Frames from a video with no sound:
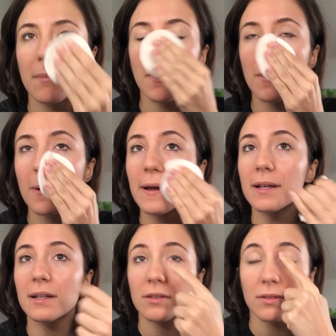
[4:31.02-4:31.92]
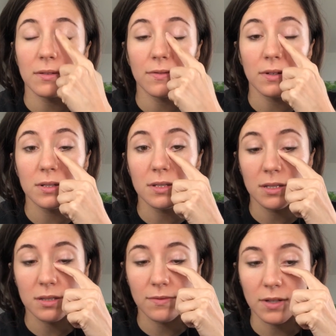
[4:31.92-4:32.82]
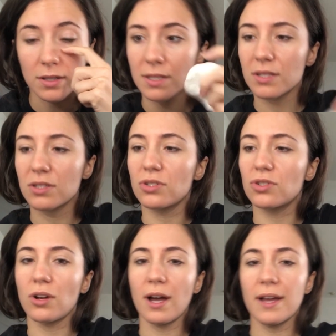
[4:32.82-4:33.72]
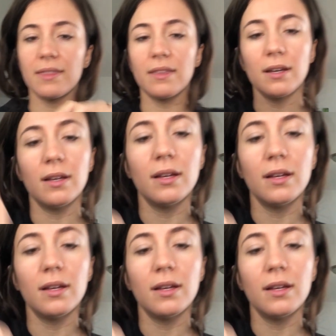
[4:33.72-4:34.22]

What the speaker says: Alright, now the first things first is to try the